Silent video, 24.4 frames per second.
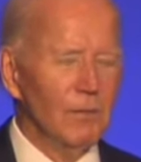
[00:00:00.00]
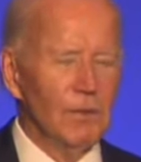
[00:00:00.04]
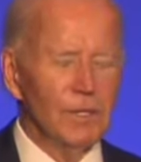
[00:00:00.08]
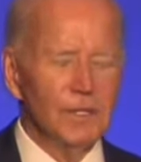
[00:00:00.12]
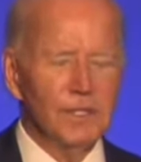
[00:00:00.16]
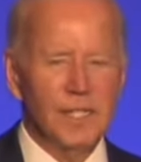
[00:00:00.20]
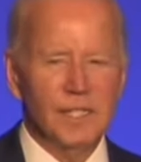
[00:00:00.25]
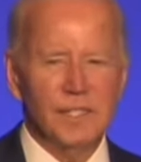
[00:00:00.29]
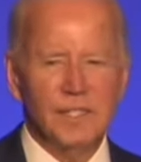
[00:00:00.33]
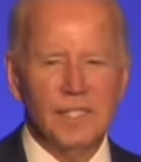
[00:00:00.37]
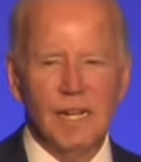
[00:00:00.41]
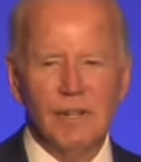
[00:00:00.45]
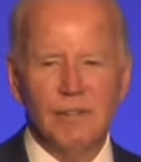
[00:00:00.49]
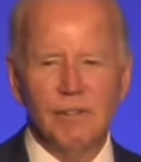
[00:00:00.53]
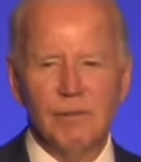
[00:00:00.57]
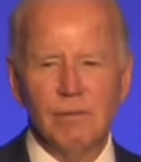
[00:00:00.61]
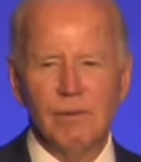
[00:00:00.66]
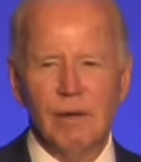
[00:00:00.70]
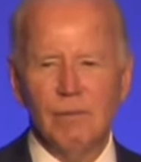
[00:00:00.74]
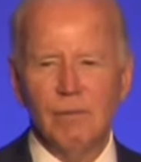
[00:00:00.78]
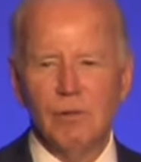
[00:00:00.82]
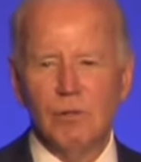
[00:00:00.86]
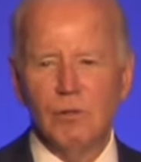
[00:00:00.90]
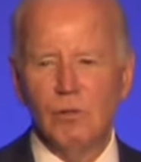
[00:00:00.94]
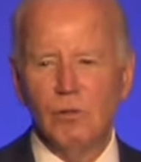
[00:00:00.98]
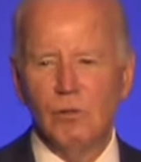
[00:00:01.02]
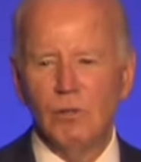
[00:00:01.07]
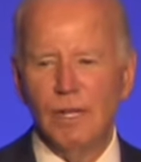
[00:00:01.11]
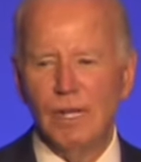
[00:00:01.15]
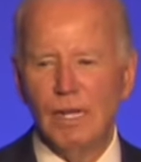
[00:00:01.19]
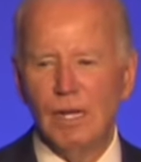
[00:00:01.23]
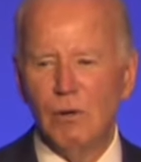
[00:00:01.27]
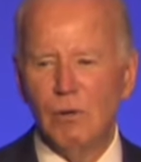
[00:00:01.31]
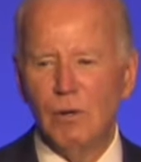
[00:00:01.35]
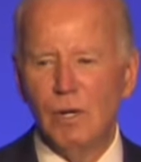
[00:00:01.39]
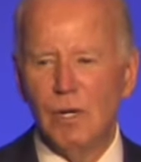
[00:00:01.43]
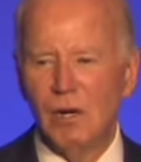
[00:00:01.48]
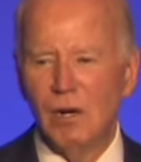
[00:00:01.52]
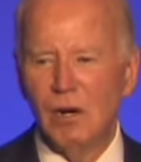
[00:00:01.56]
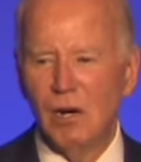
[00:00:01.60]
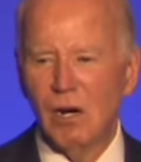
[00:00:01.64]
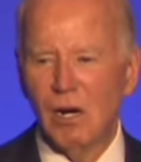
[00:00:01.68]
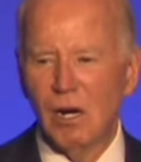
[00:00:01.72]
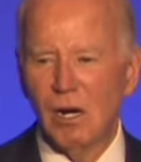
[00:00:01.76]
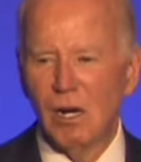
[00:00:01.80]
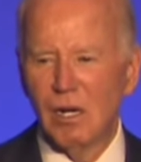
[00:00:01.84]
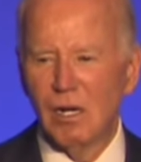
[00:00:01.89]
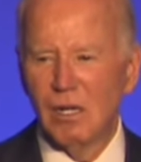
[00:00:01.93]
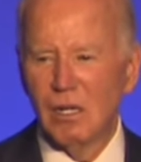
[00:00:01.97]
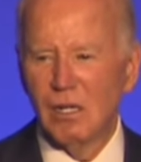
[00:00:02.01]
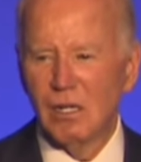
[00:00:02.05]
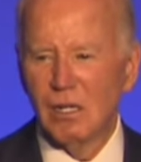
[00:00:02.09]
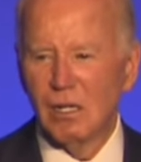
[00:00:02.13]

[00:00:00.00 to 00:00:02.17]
We just have to remember who the hell we are.